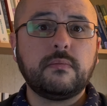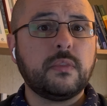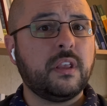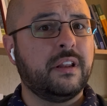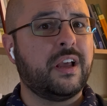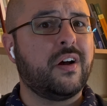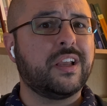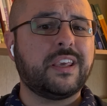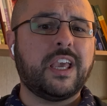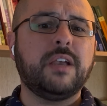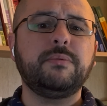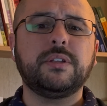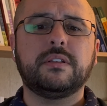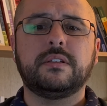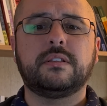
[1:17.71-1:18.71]
Now, I came
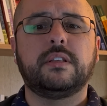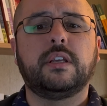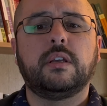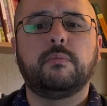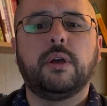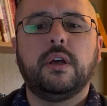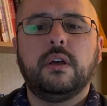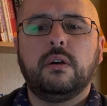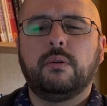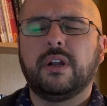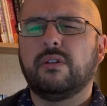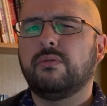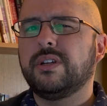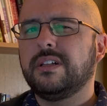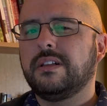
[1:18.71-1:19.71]
to this theme when I
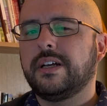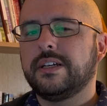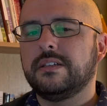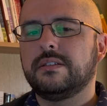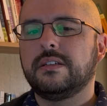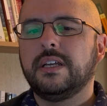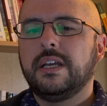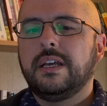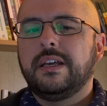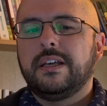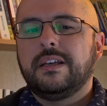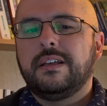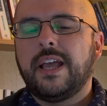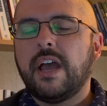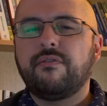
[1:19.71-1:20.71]
realized
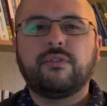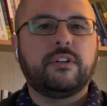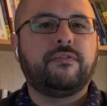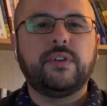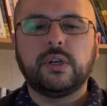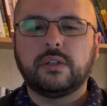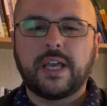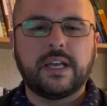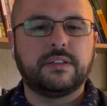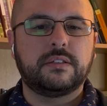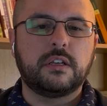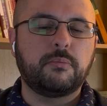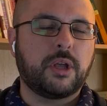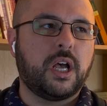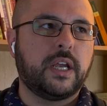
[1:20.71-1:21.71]
every field has
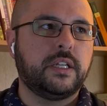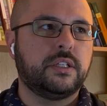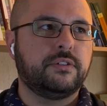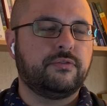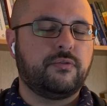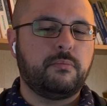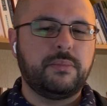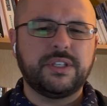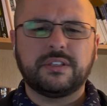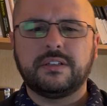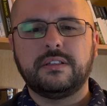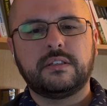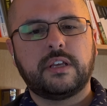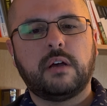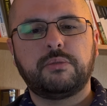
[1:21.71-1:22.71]
some kind of
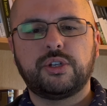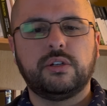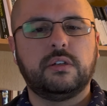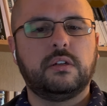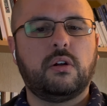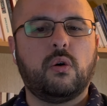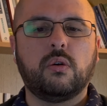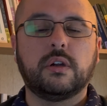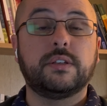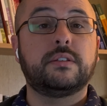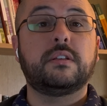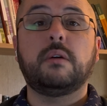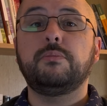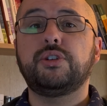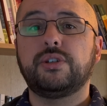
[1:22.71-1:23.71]
misconception or
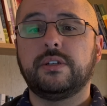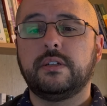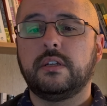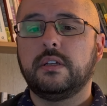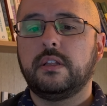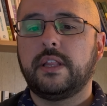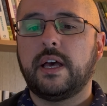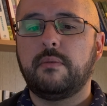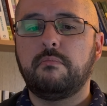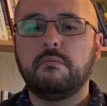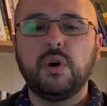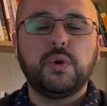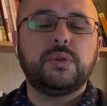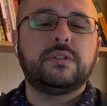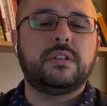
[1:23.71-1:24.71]
assumption that
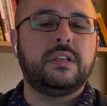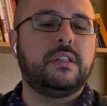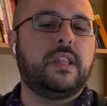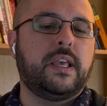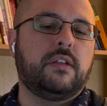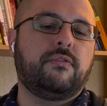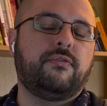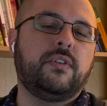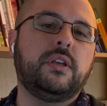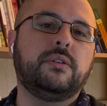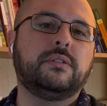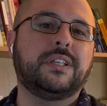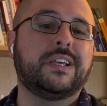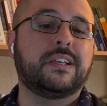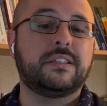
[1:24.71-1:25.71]
most in that
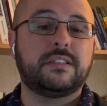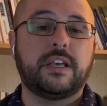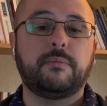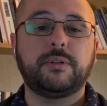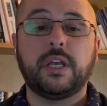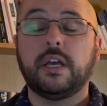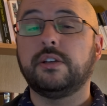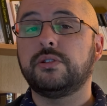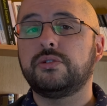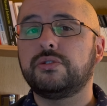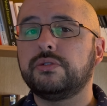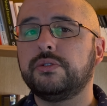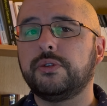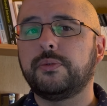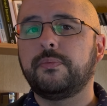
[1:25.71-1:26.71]
field accept as
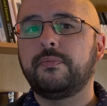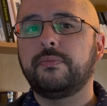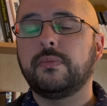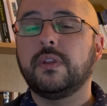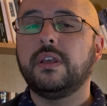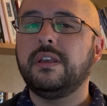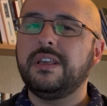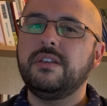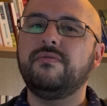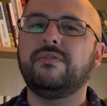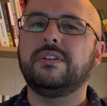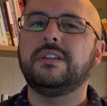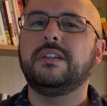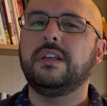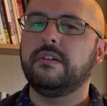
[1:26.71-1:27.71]
true,
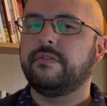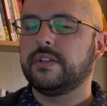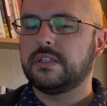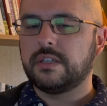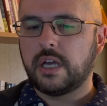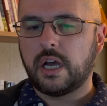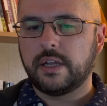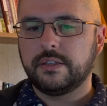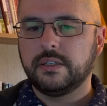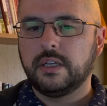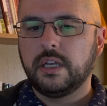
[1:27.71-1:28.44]
even if it's not.